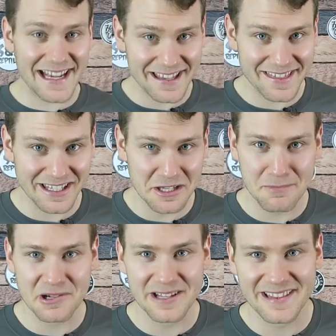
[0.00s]
anything you
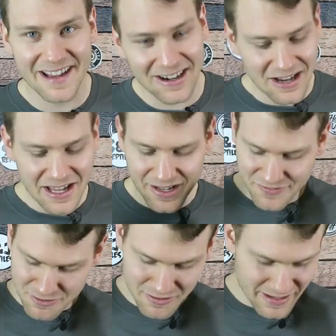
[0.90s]
put in there. If
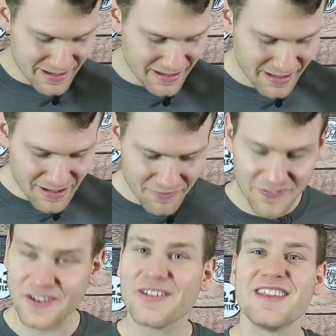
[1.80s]
you want to
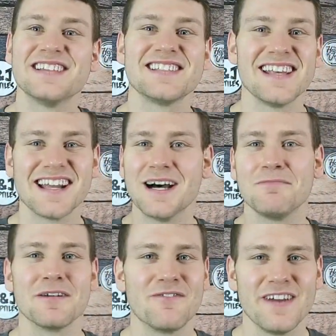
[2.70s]
fill this thing
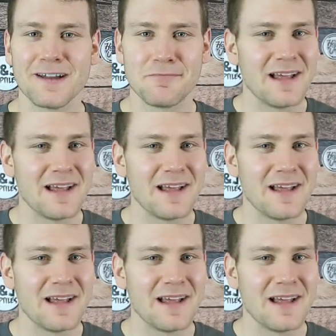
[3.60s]
up with fake